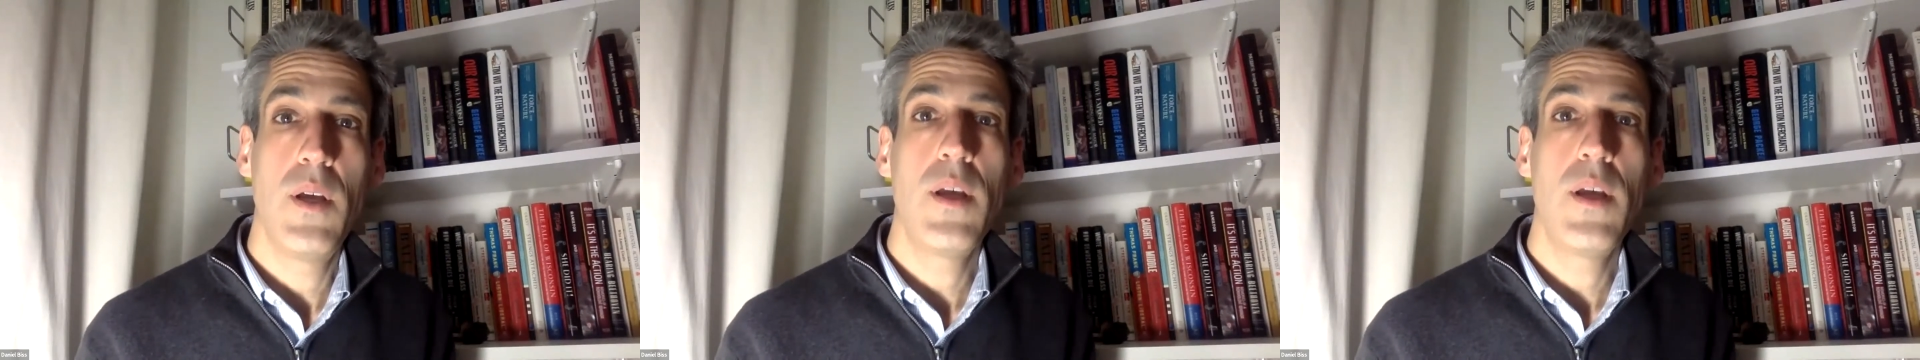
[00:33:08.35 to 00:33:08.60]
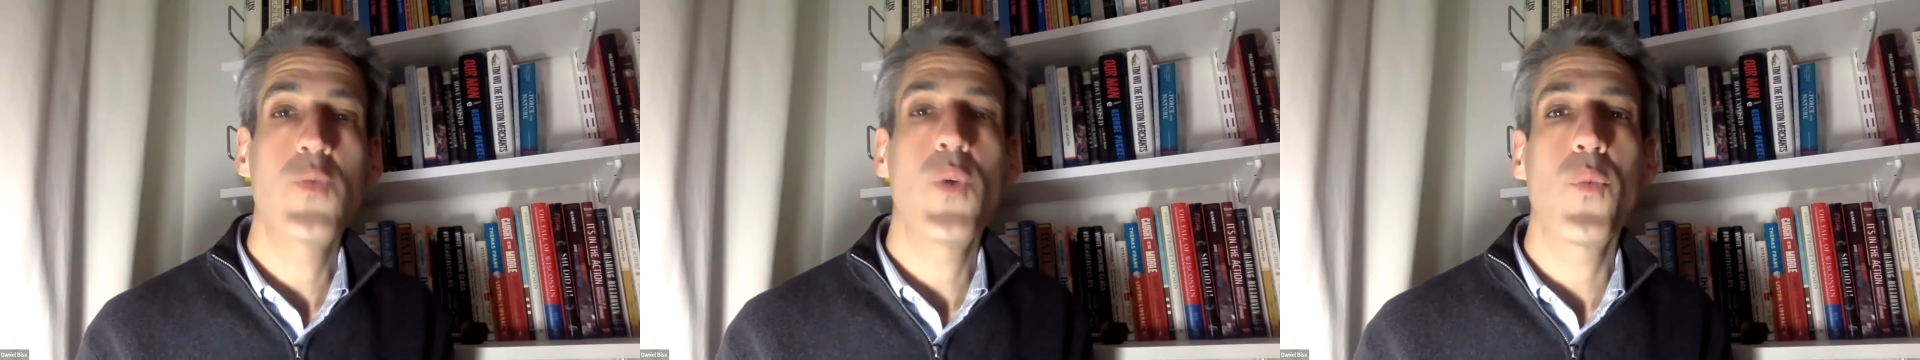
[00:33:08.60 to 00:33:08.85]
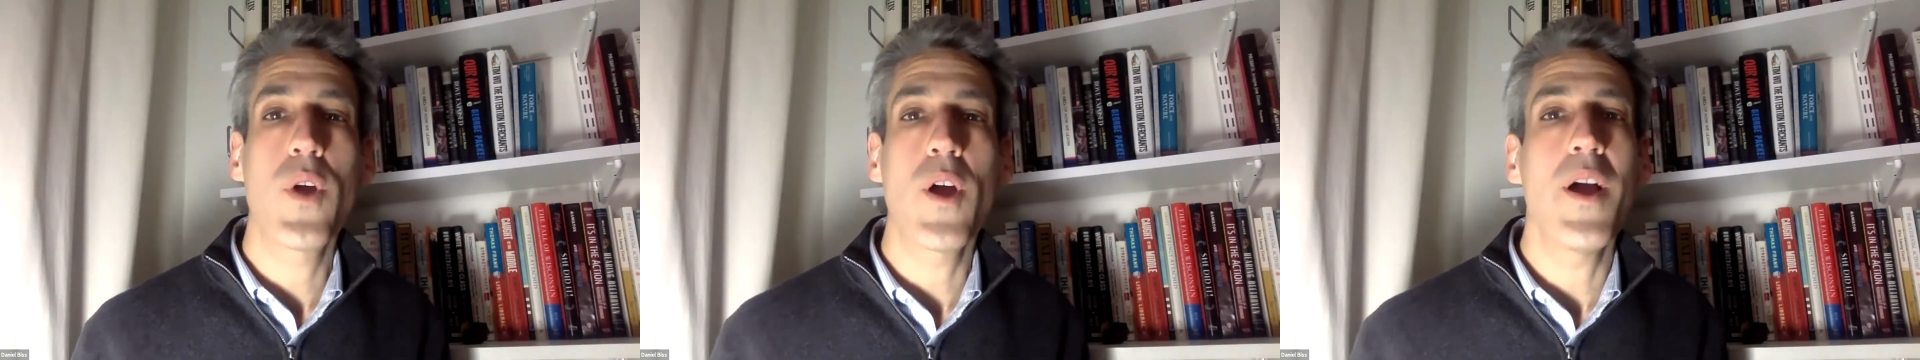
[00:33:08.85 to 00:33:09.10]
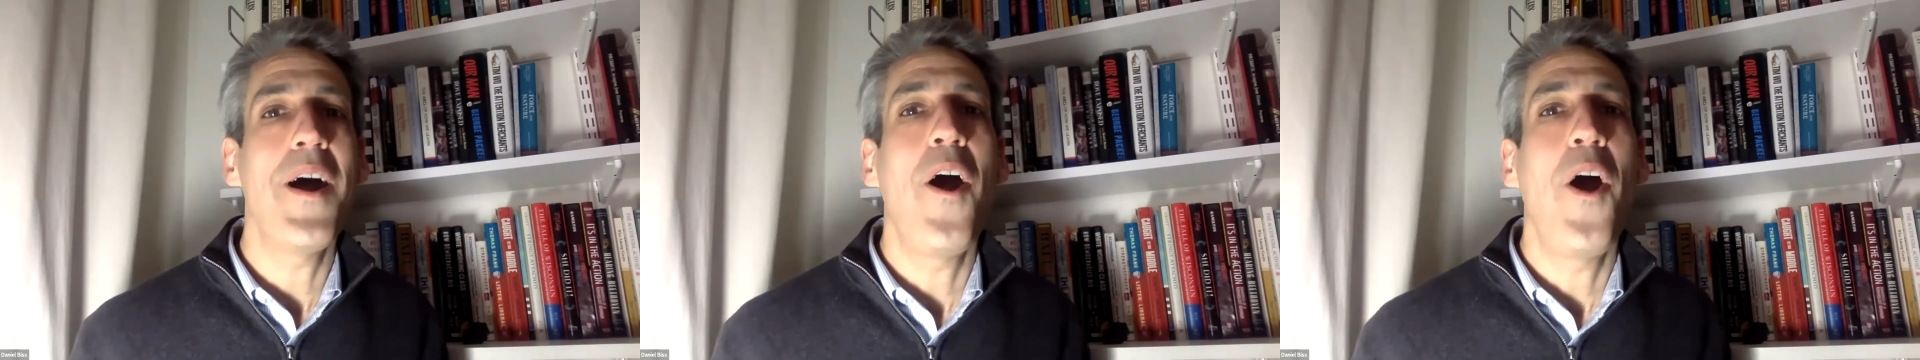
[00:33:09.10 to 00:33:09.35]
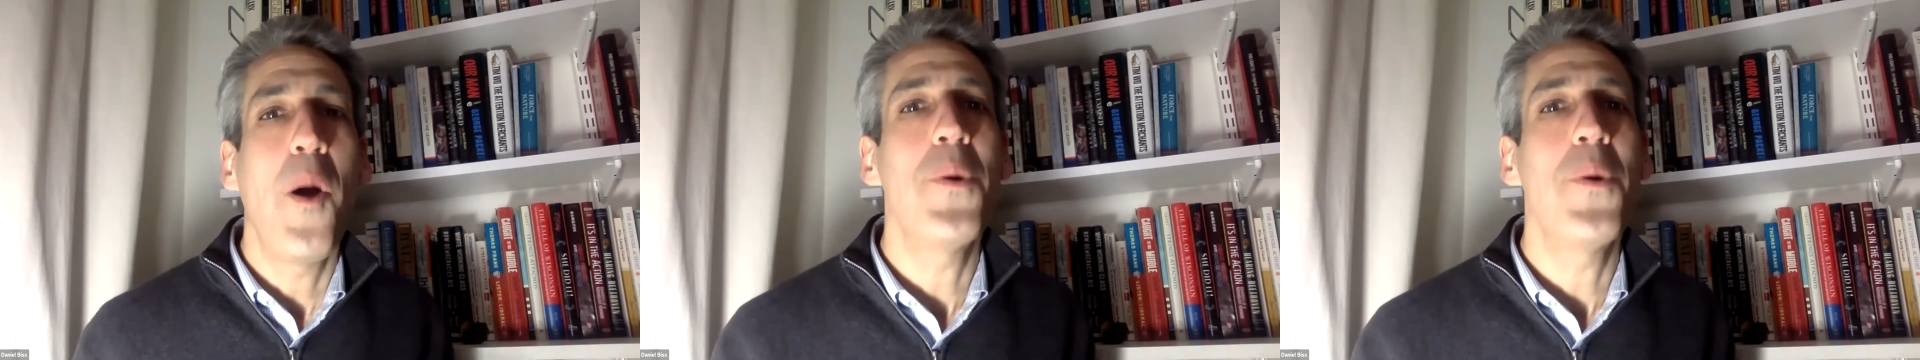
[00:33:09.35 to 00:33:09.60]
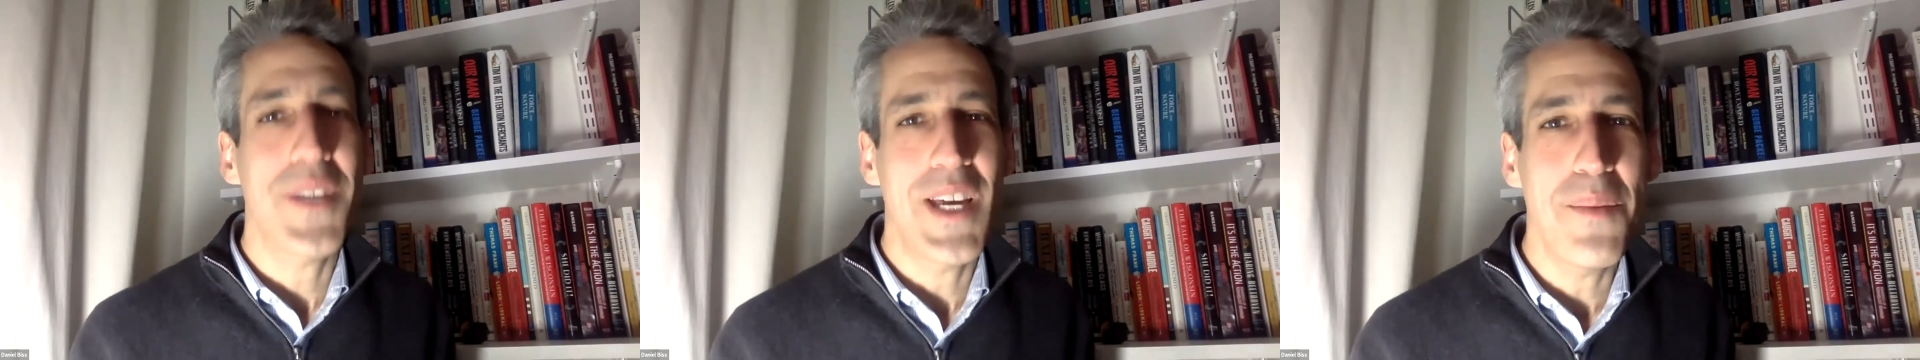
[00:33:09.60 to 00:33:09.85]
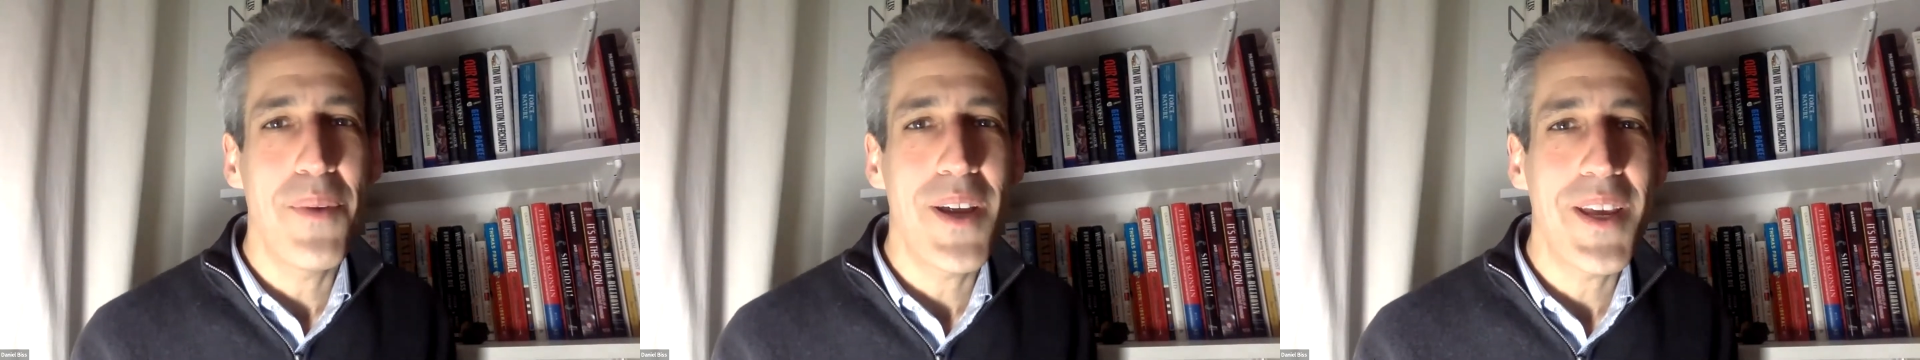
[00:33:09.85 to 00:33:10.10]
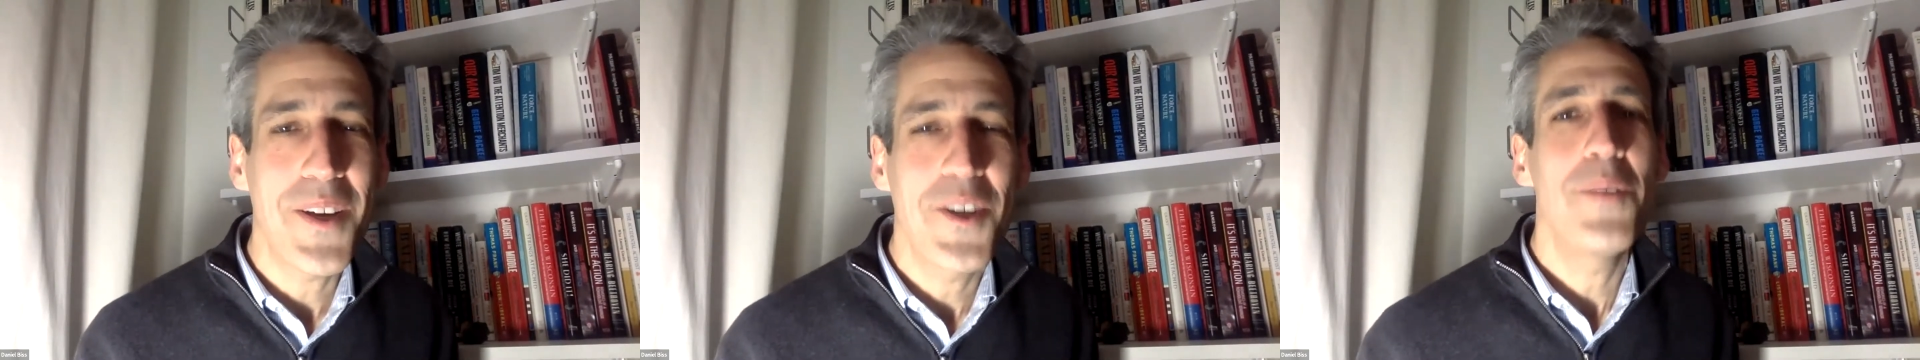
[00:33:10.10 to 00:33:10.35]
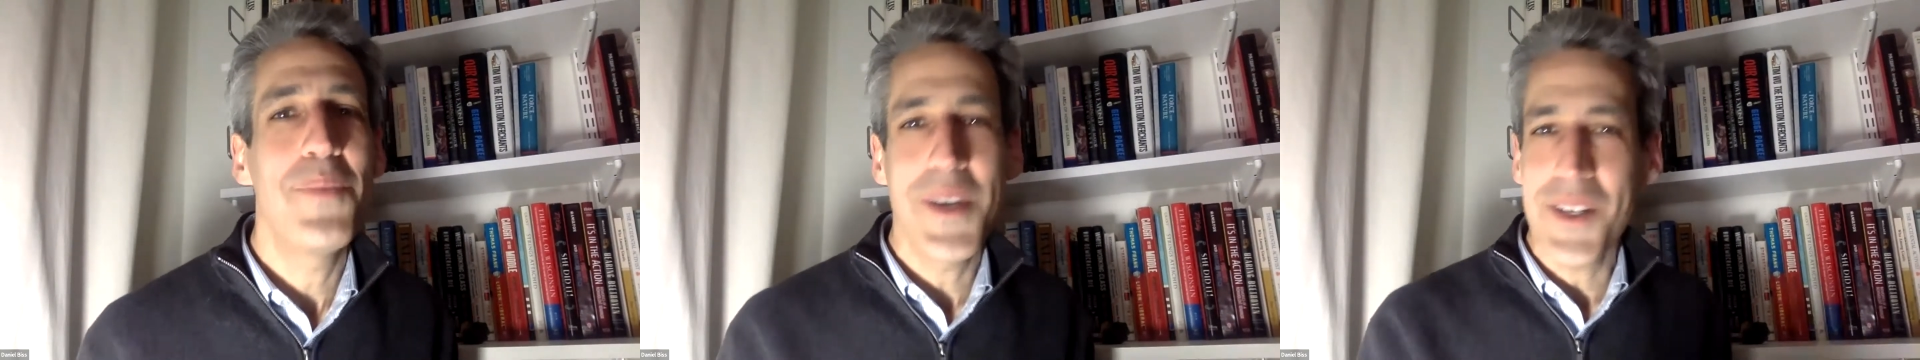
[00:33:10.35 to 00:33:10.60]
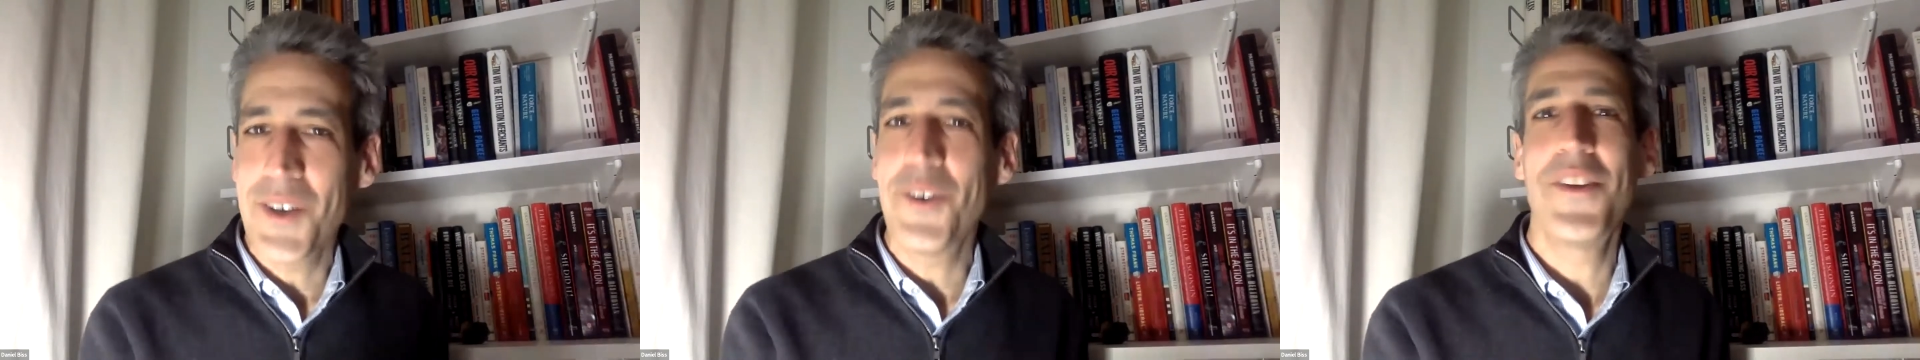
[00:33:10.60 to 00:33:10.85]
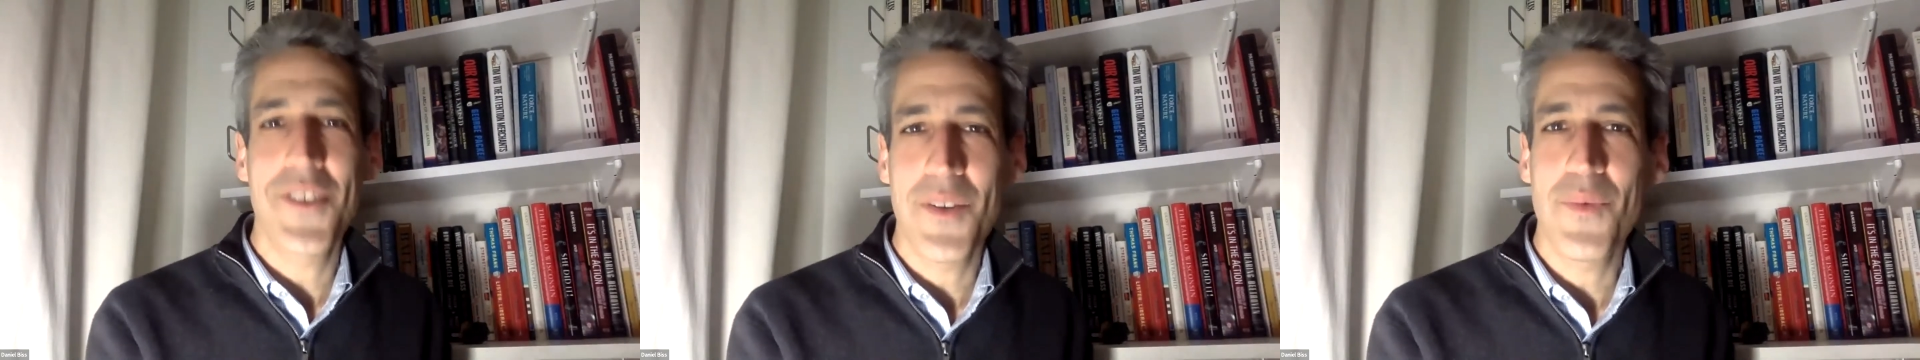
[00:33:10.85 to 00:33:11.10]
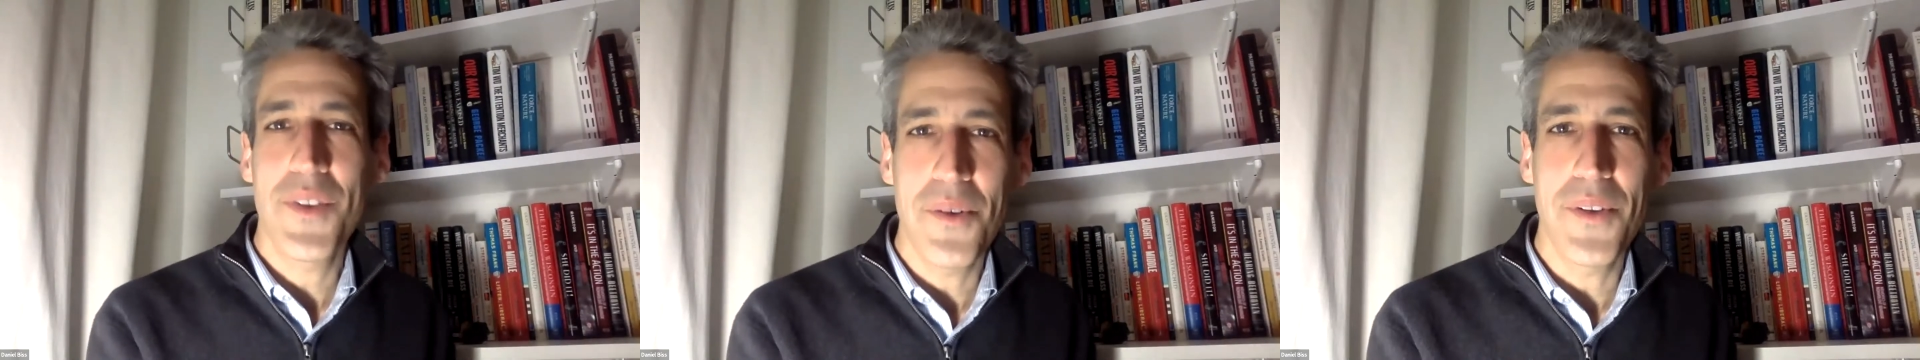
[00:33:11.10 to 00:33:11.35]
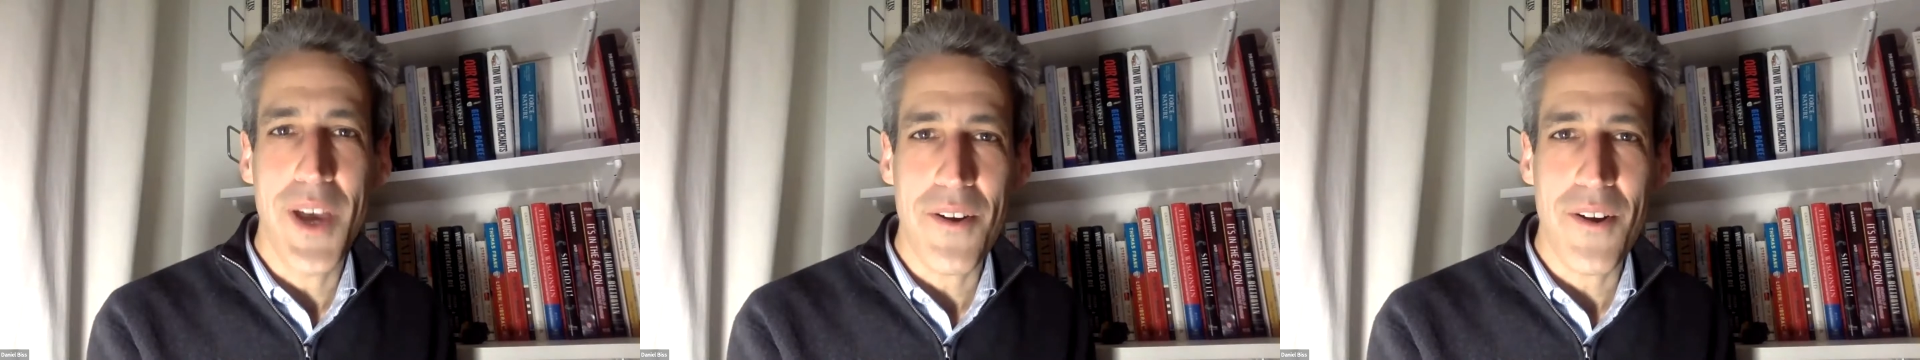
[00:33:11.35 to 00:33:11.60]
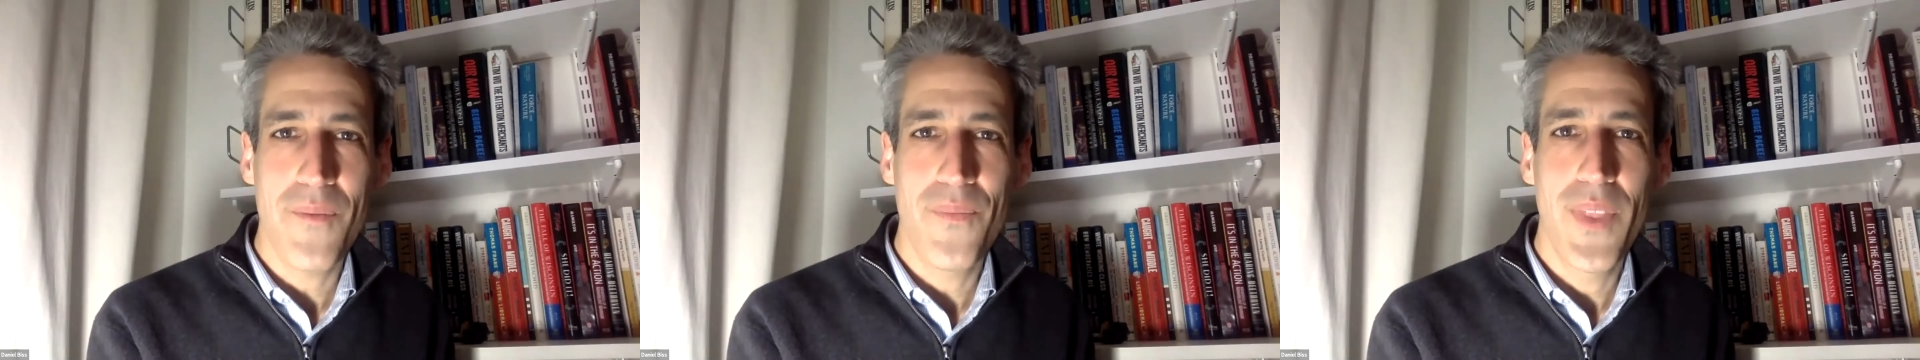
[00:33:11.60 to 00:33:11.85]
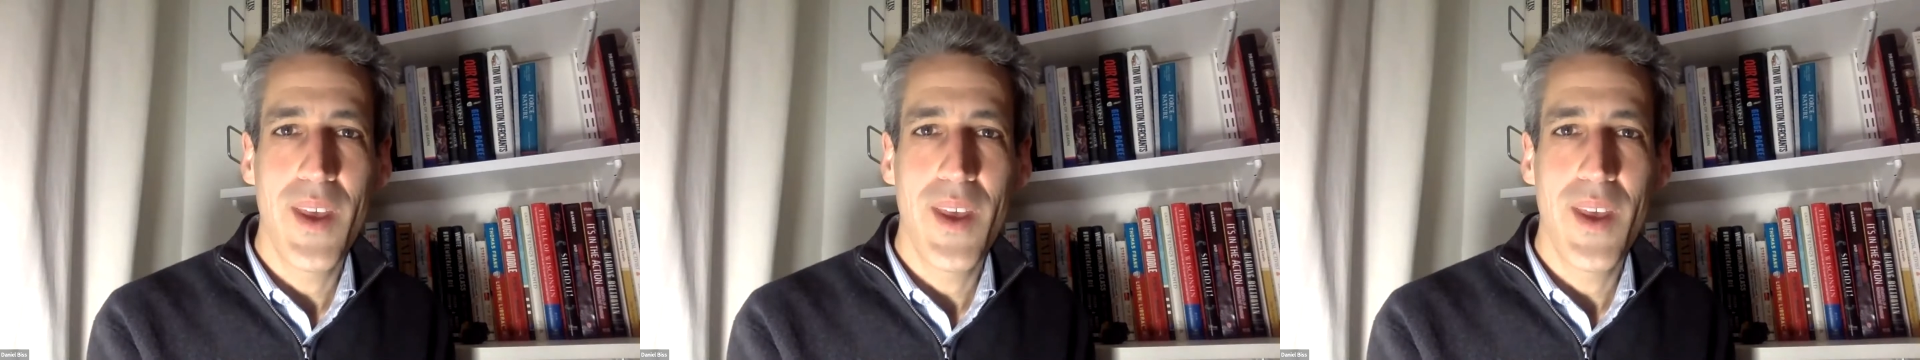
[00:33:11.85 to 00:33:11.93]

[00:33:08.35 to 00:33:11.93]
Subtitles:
is one where almost anybody could be in coalition with you later.